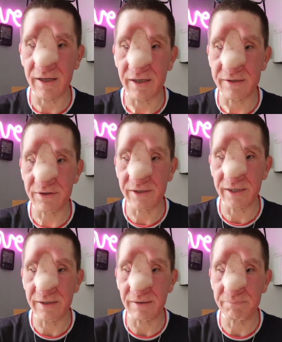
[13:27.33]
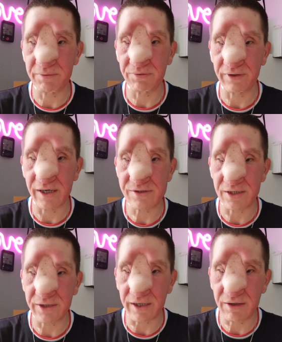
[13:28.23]
a degree, that people are
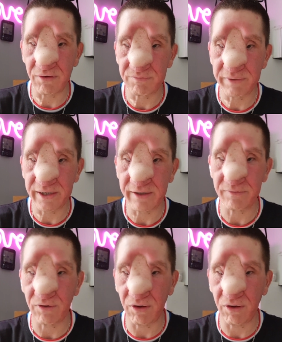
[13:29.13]
actually thinking of me